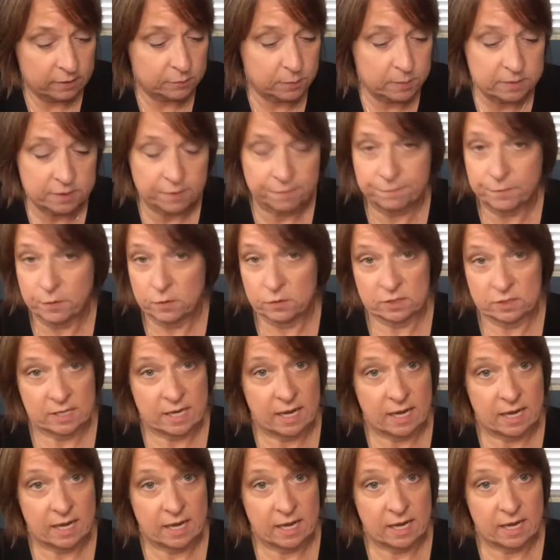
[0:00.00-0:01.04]
this was the first
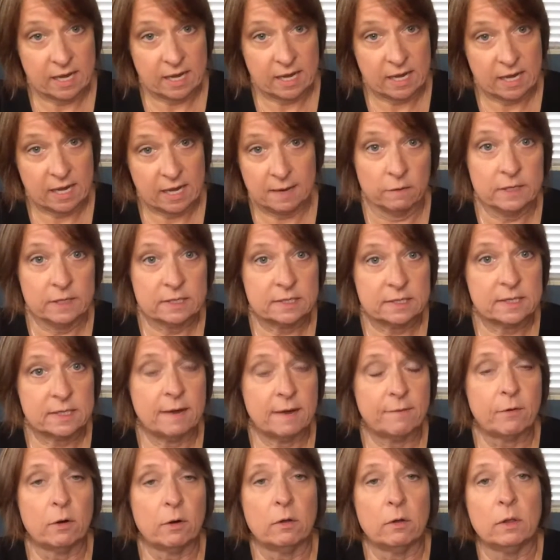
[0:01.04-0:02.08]
time I'd heard
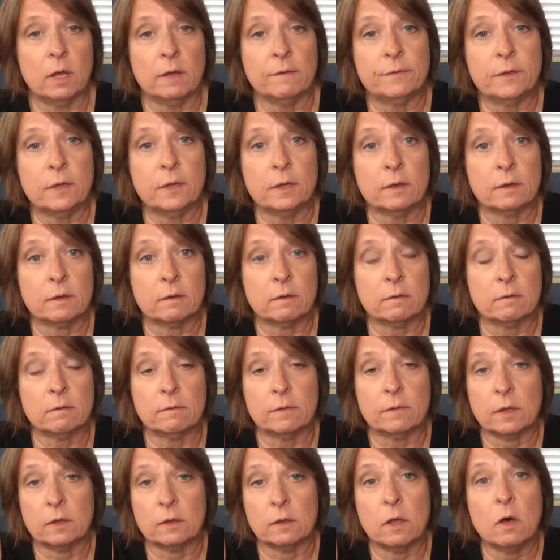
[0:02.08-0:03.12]
this, several of
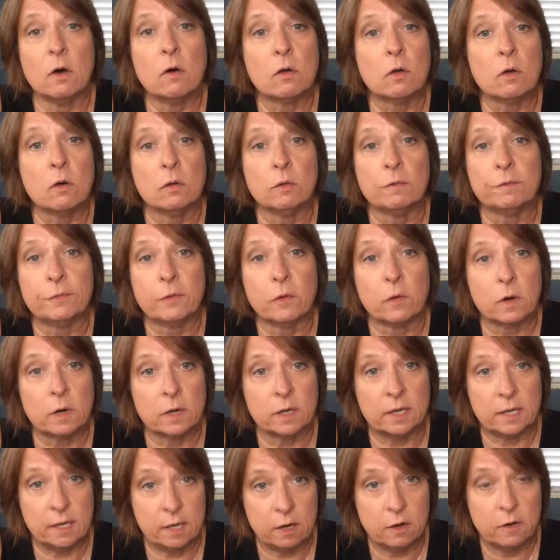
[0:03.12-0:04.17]
the local
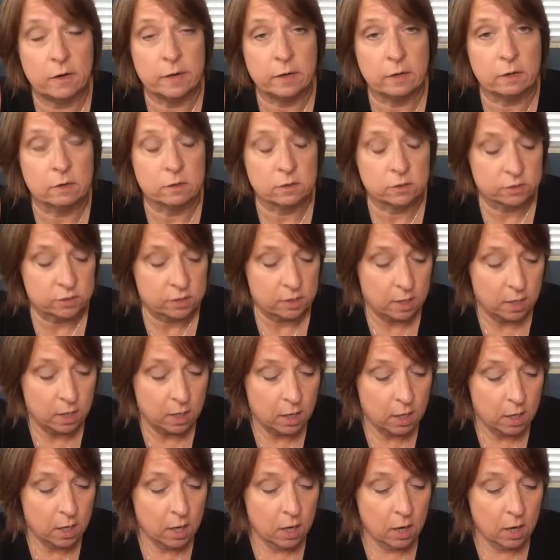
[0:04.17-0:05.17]
Florida carriers